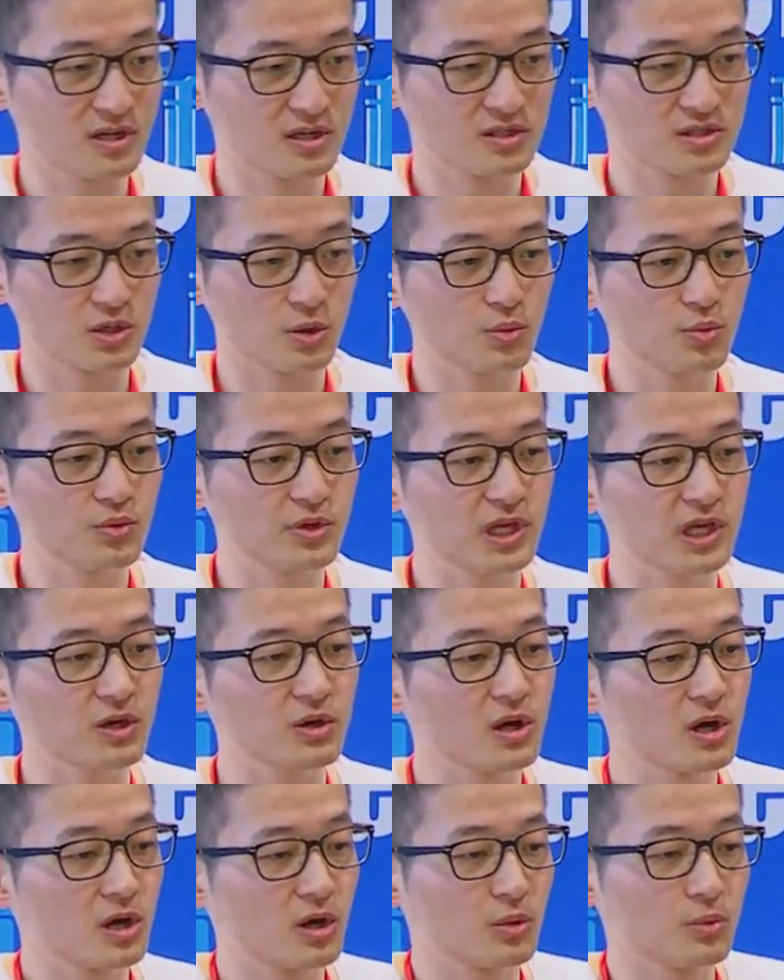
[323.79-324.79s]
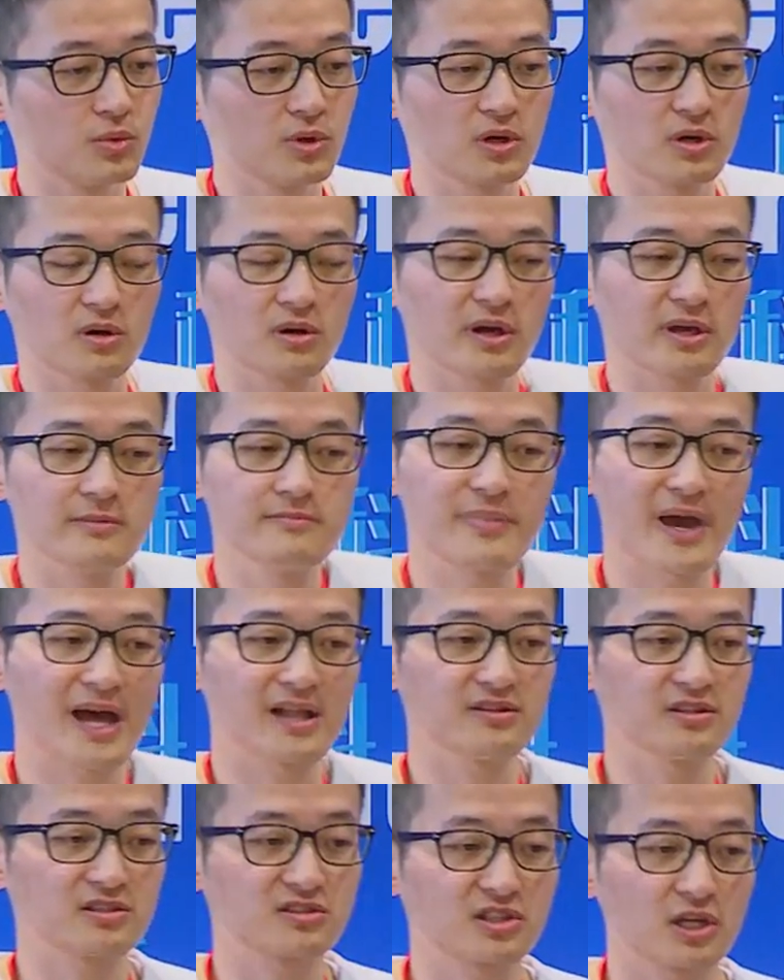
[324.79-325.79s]
So we will
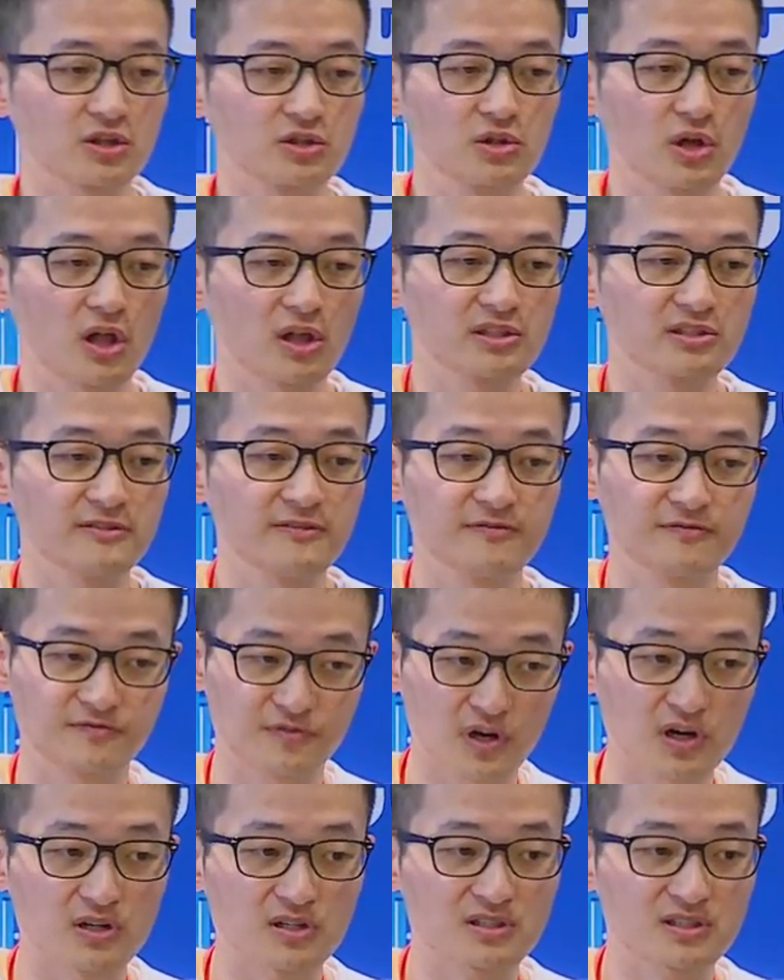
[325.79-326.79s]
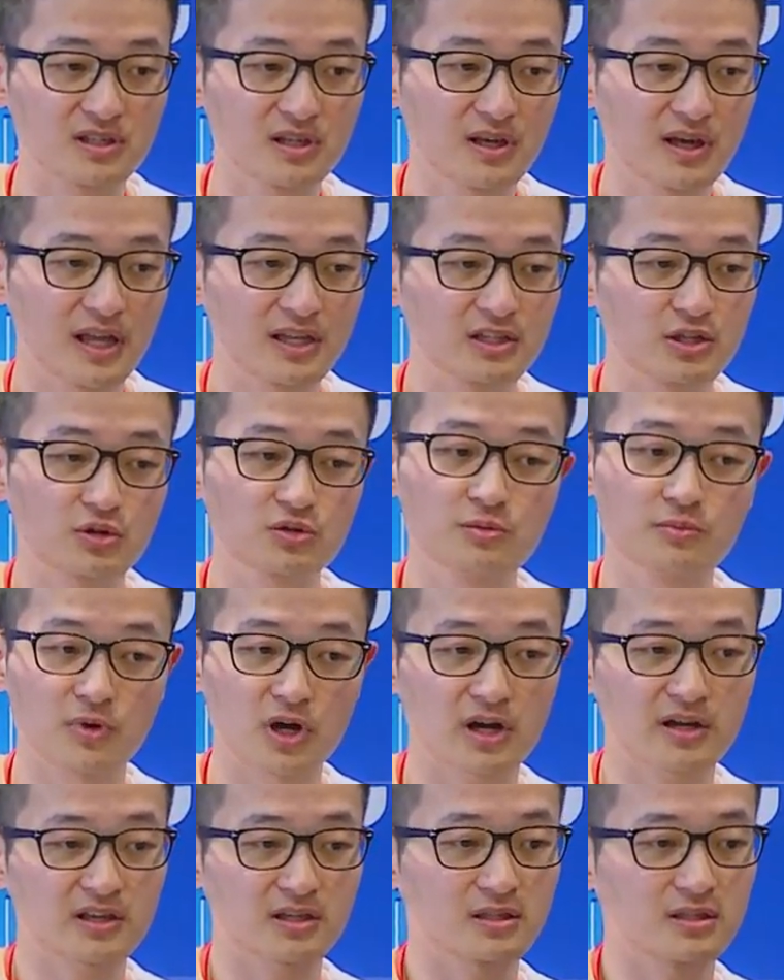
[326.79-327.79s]
embed this technology first and go to the
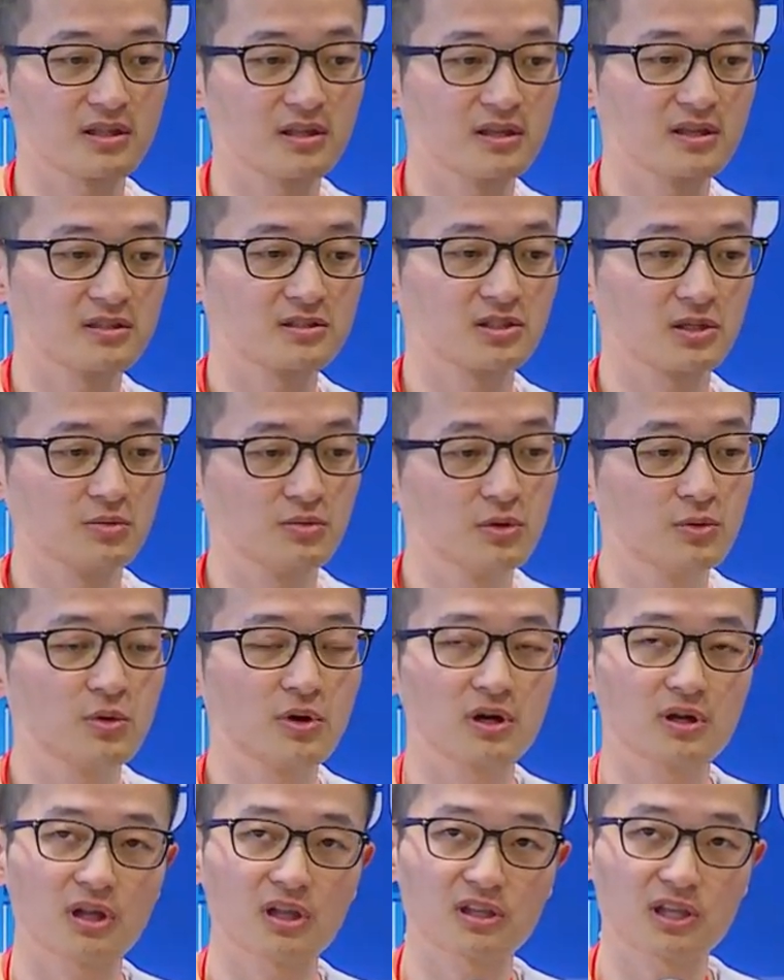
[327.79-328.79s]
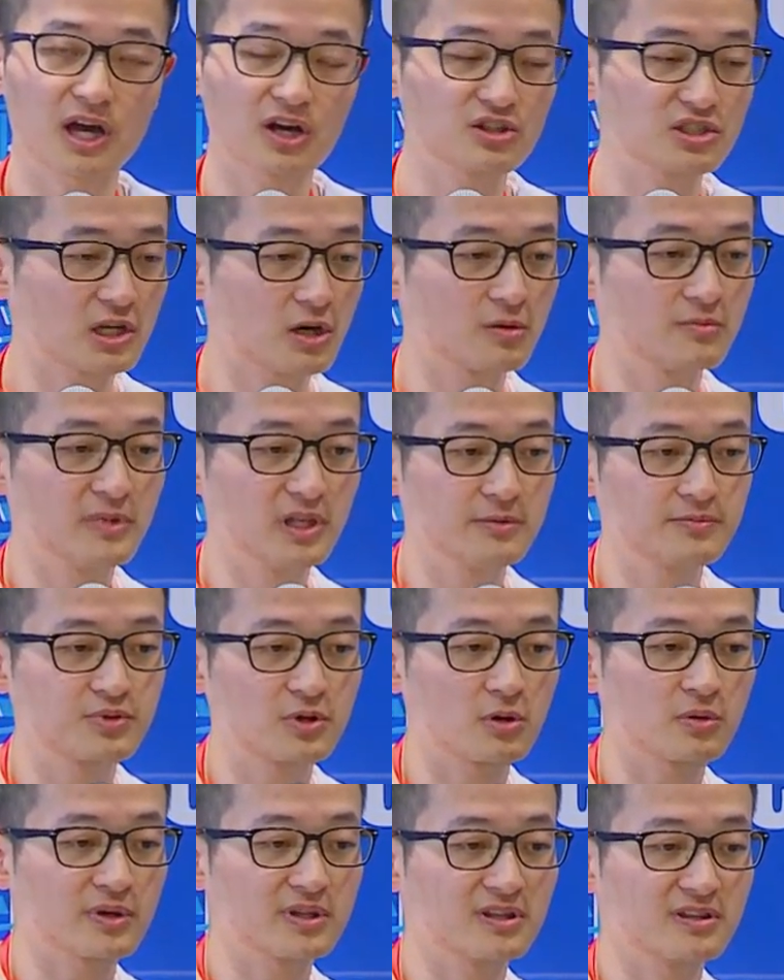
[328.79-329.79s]
market. So we will uh, launch our mini
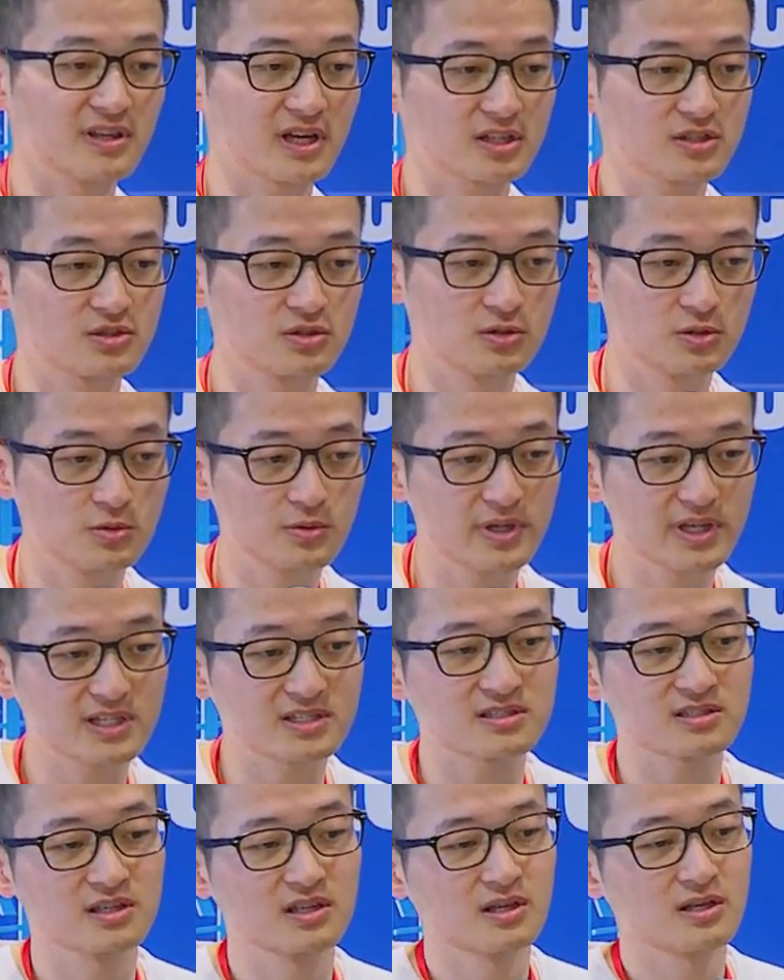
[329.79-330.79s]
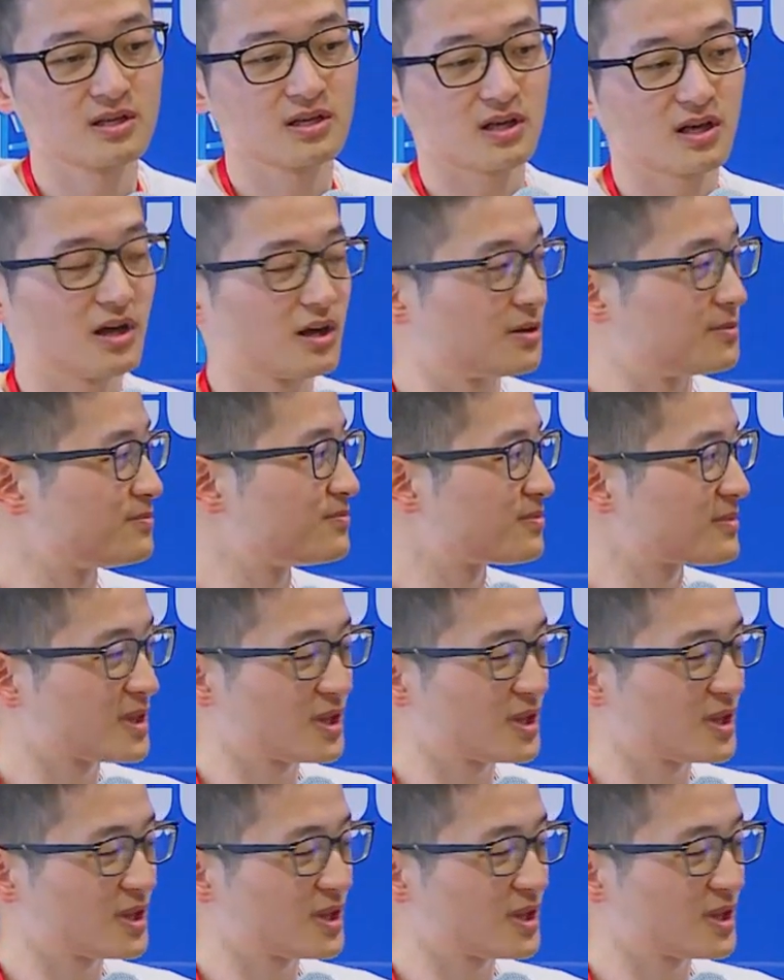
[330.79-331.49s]
program in the next two weeks. Um,